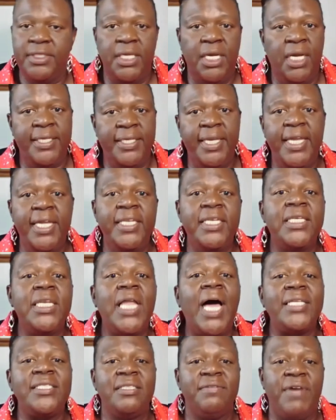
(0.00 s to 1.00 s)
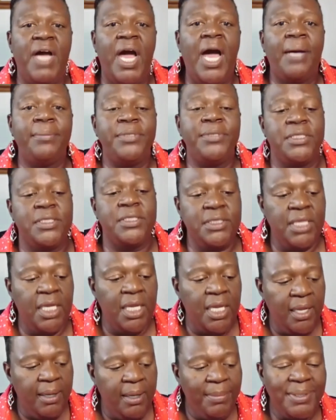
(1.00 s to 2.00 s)
Again, lots of options,
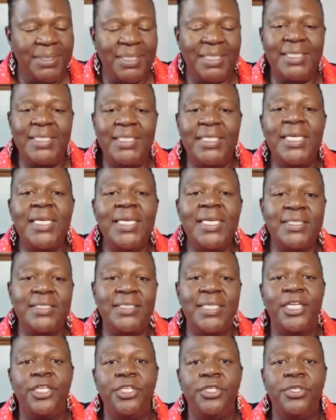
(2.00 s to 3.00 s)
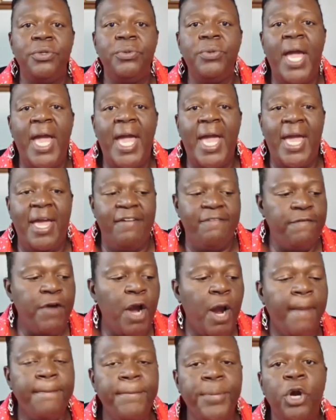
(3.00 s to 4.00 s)
but the key is that you have
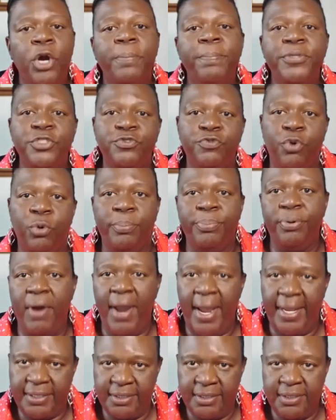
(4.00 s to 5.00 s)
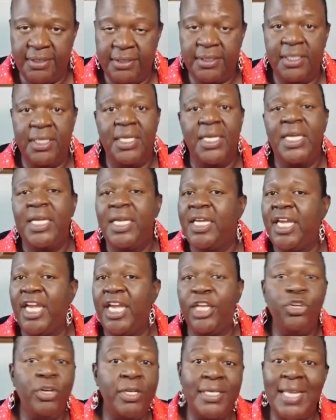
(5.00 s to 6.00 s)
purposeful practice,
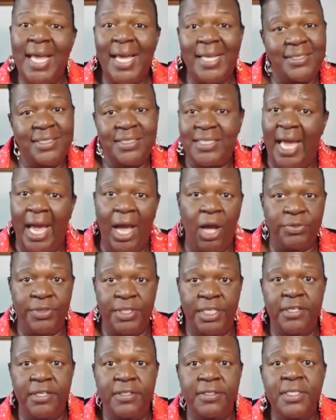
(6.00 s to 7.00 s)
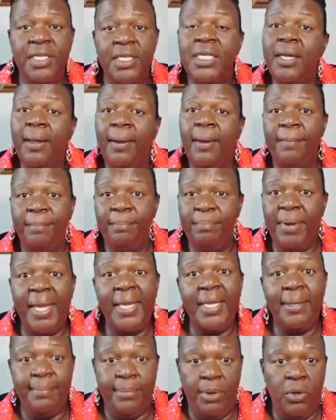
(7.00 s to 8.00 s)
and you're not just out there
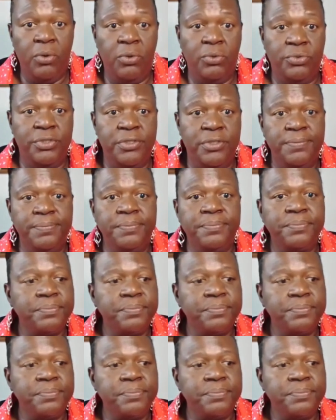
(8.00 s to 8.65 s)
banging balls.